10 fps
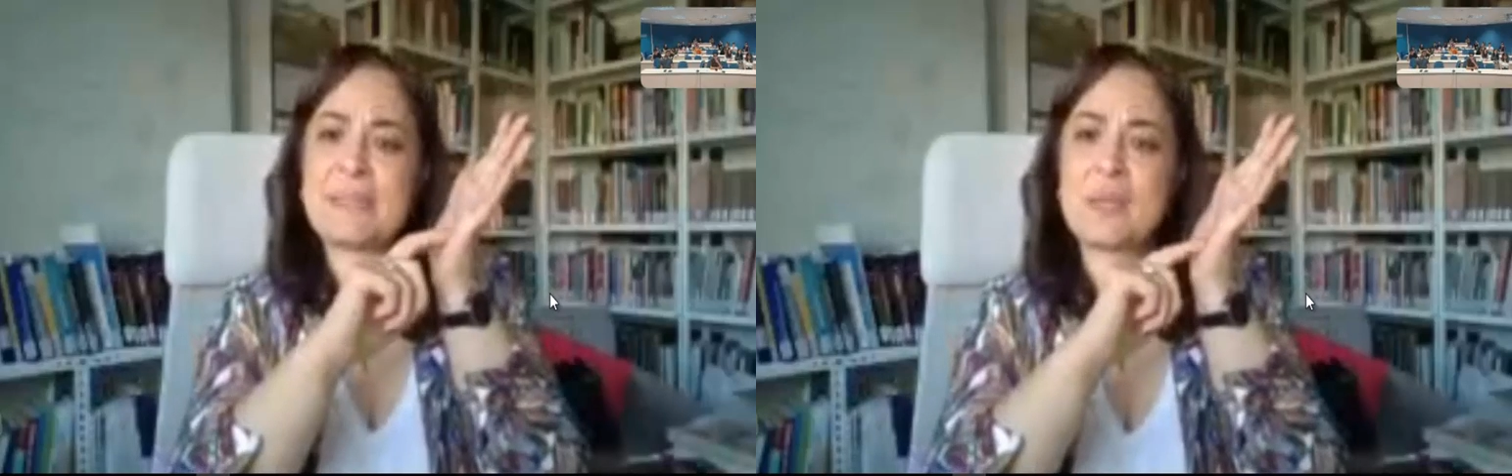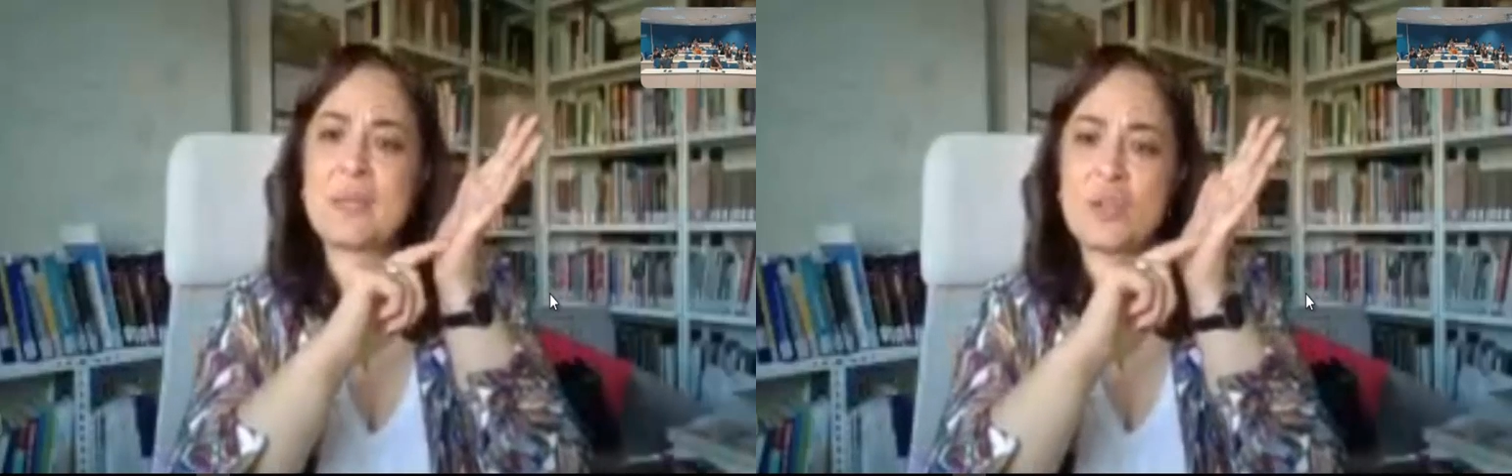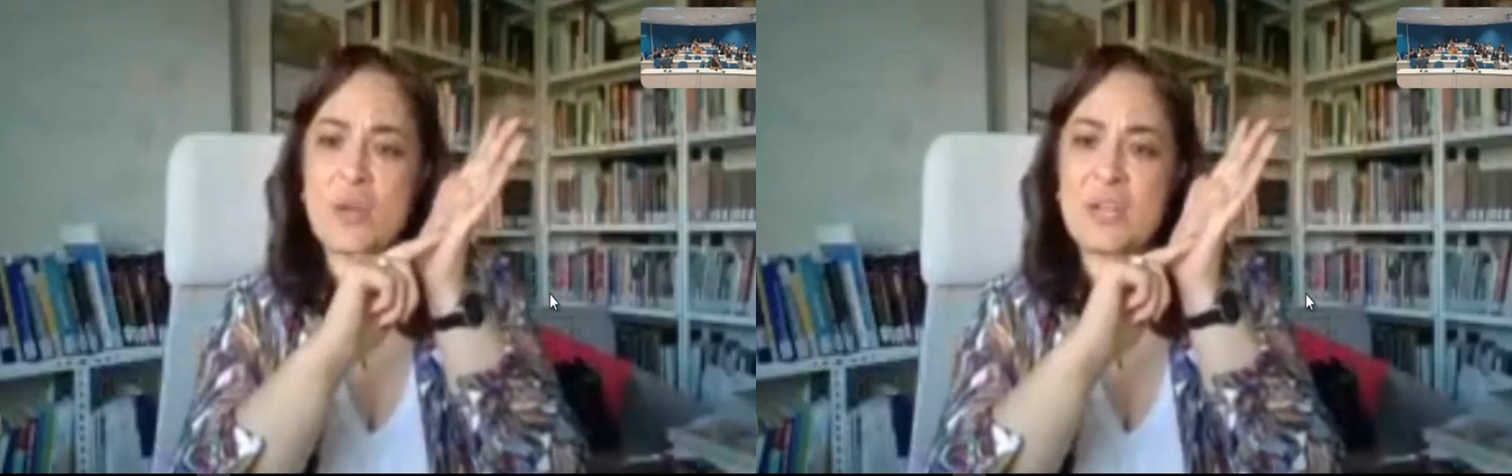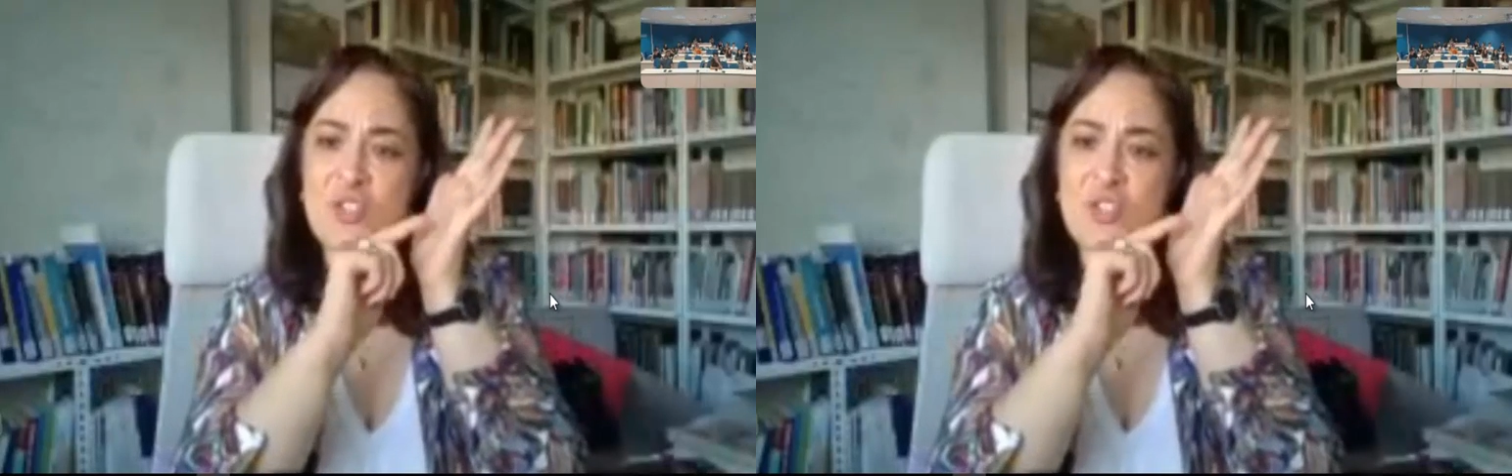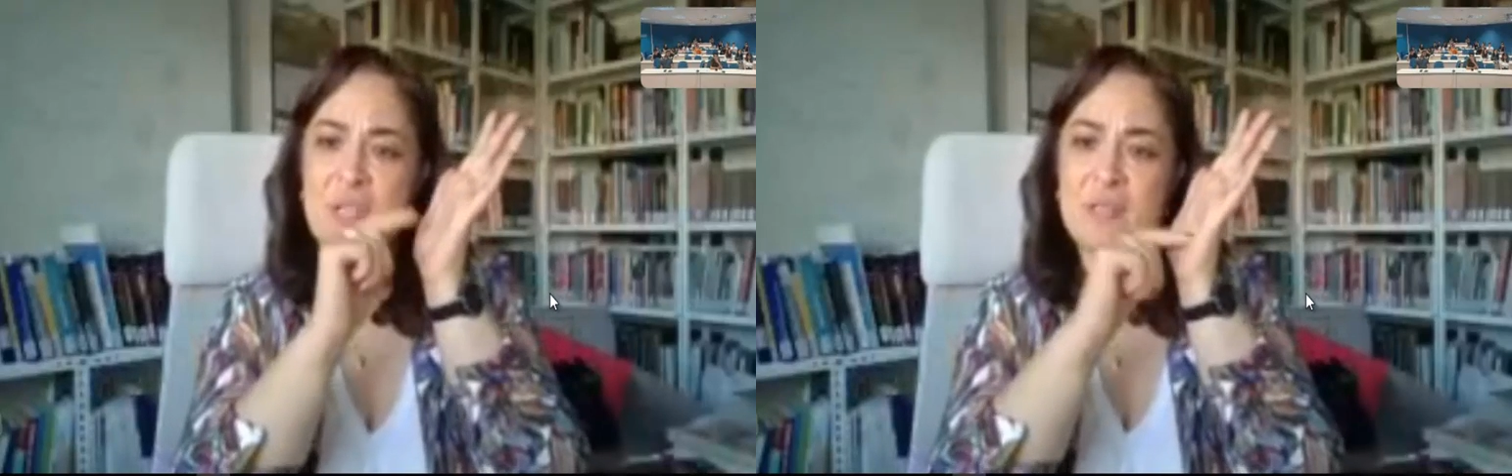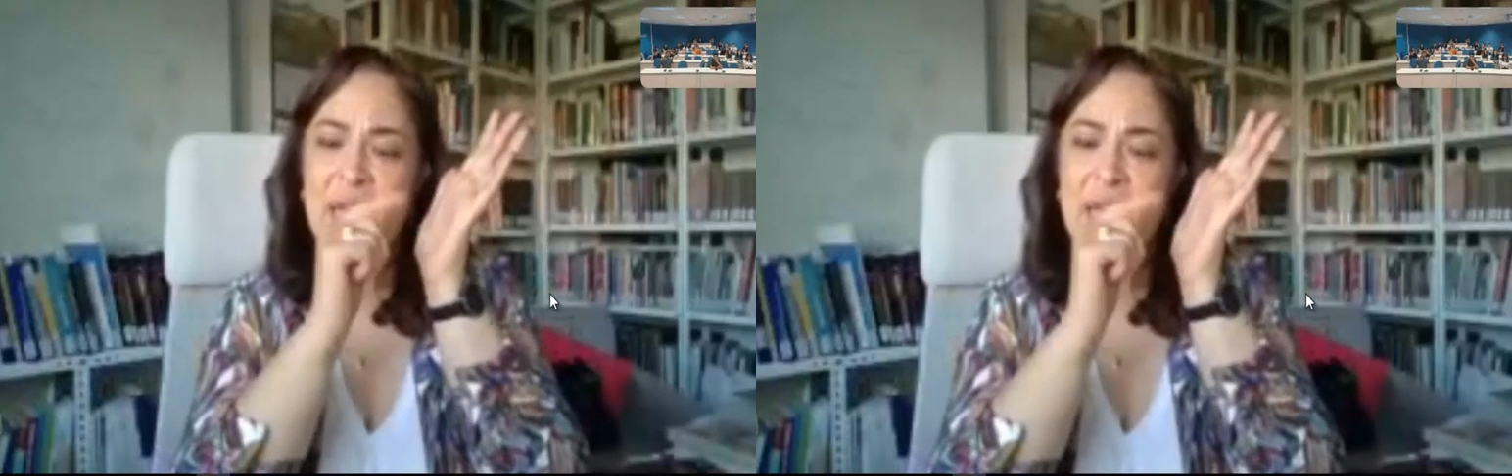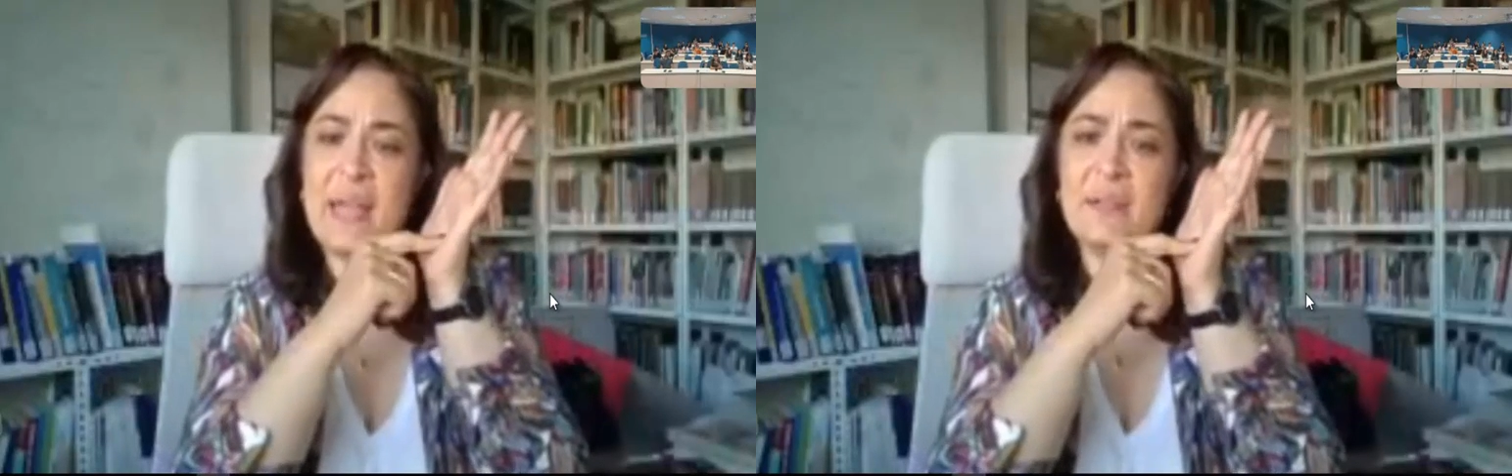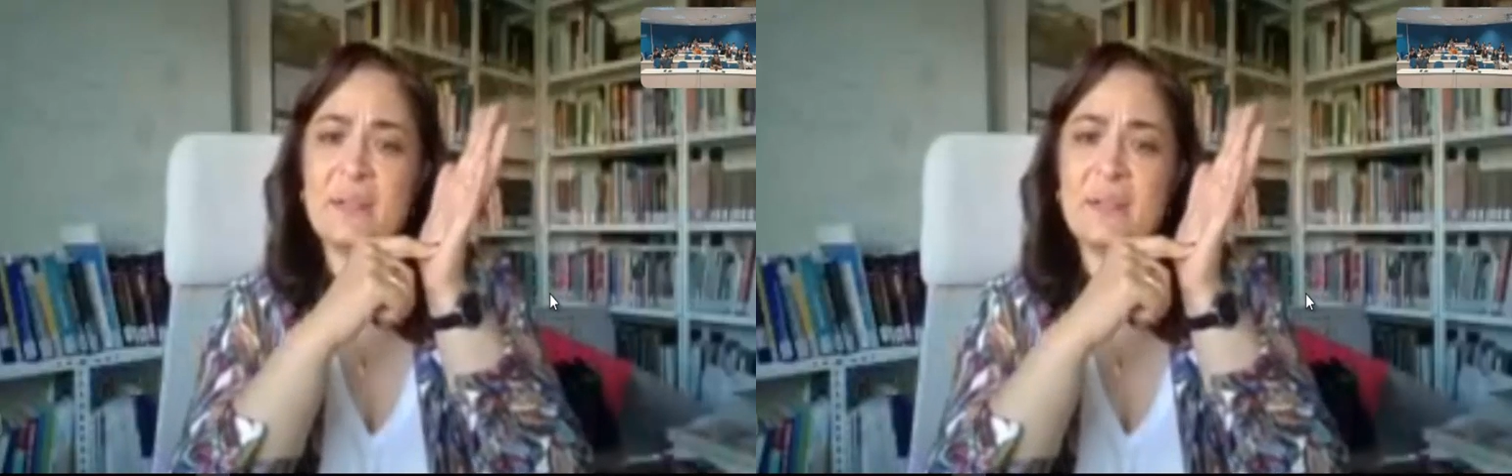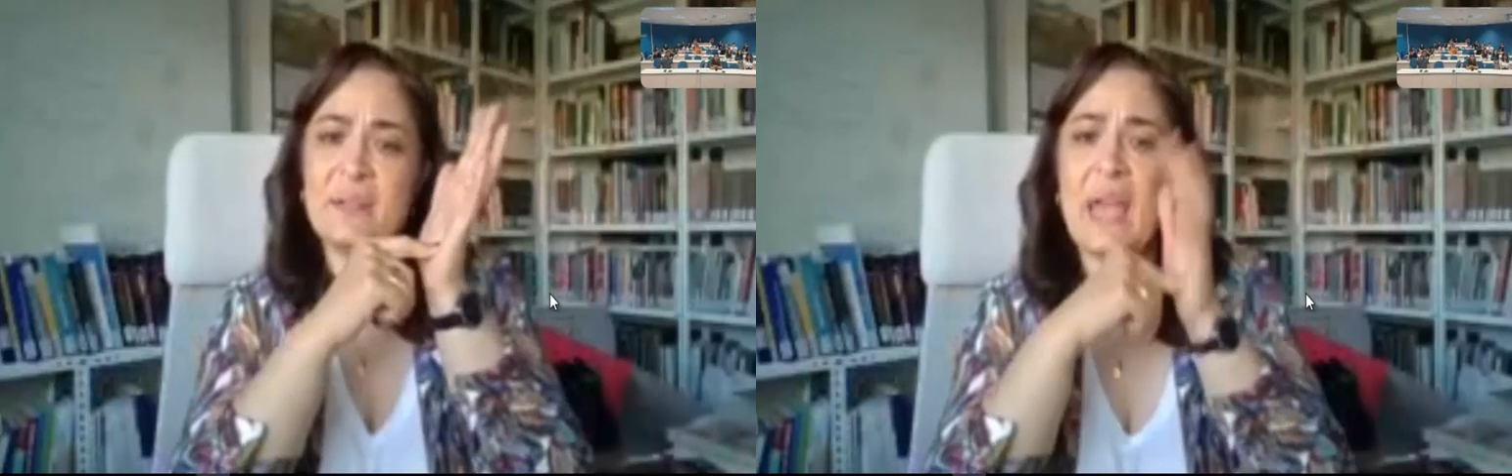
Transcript: muscle contraction in the hand.